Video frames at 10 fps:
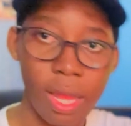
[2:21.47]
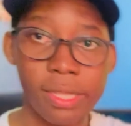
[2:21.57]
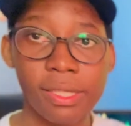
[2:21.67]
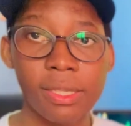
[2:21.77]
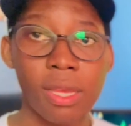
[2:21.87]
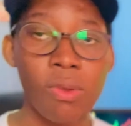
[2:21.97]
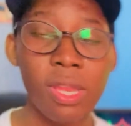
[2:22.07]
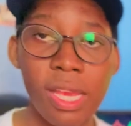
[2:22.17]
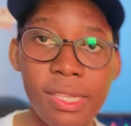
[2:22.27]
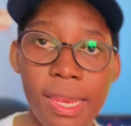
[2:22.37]
and you
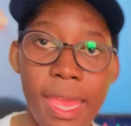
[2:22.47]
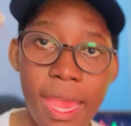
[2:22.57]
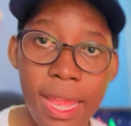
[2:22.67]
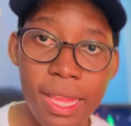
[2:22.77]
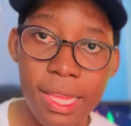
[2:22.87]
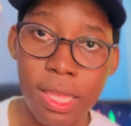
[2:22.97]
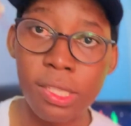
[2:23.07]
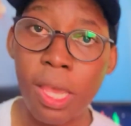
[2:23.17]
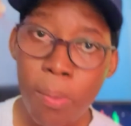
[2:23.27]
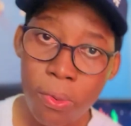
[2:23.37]
can actually earn the
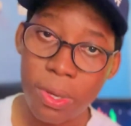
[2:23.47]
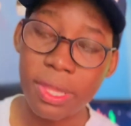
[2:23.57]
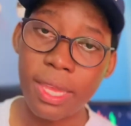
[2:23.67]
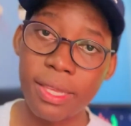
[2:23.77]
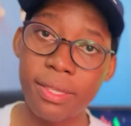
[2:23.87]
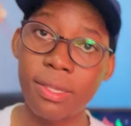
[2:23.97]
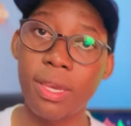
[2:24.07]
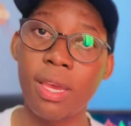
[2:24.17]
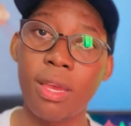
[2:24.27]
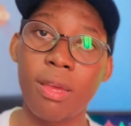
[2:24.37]
same returns
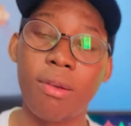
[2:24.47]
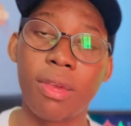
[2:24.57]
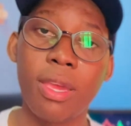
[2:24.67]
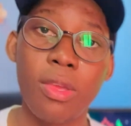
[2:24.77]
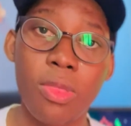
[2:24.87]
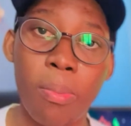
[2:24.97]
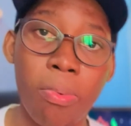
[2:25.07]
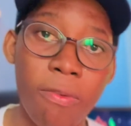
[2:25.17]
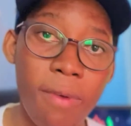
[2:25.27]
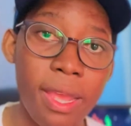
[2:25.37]
the
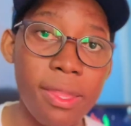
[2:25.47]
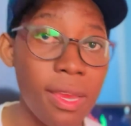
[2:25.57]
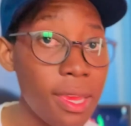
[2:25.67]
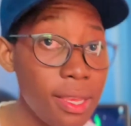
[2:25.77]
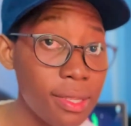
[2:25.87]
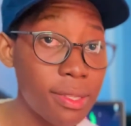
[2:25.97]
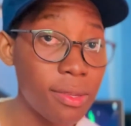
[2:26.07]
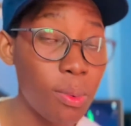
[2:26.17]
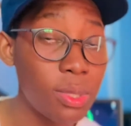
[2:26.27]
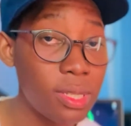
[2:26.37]
provider earns,
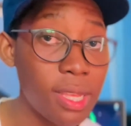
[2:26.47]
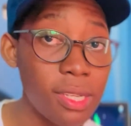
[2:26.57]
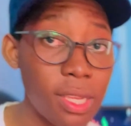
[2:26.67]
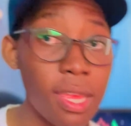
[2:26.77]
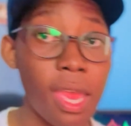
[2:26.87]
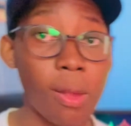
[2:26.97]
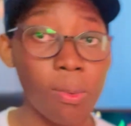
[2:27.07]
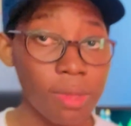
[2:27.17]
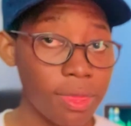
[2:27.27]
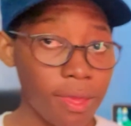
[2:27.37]
which is actually a
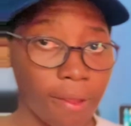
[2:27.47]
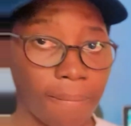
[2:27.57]
good thing.